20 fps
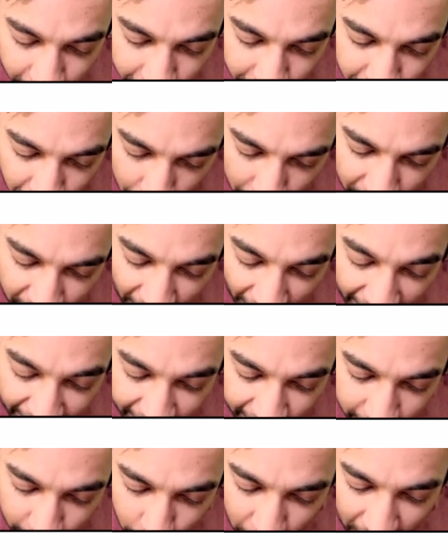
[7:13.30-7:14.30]
from right
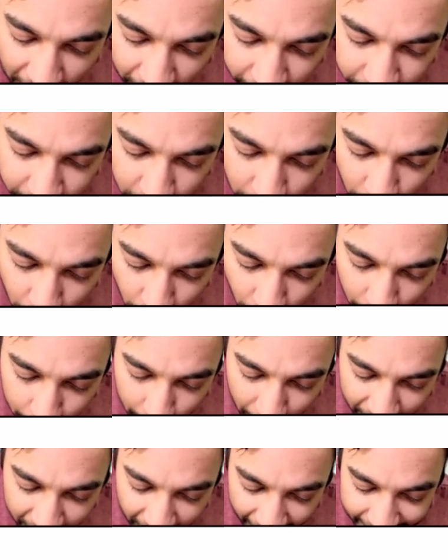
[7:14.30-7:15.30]
to left on
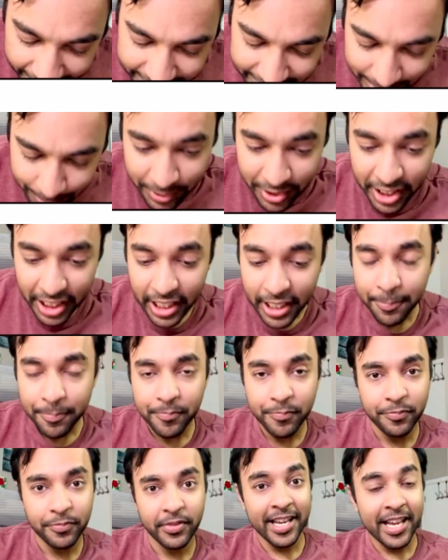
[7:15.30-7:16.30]
my right subtree,
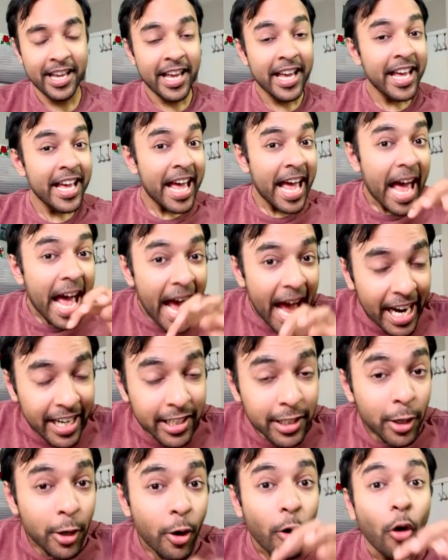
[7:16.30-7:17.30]

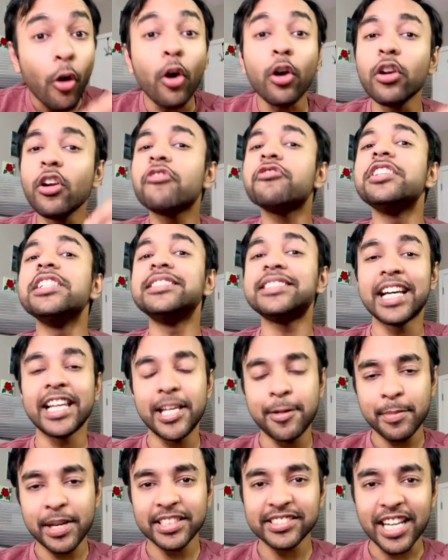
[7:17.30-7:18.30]
and all of these
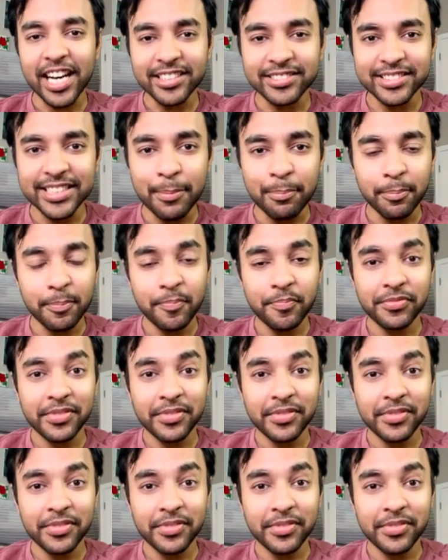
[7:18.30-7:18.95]
elements are same.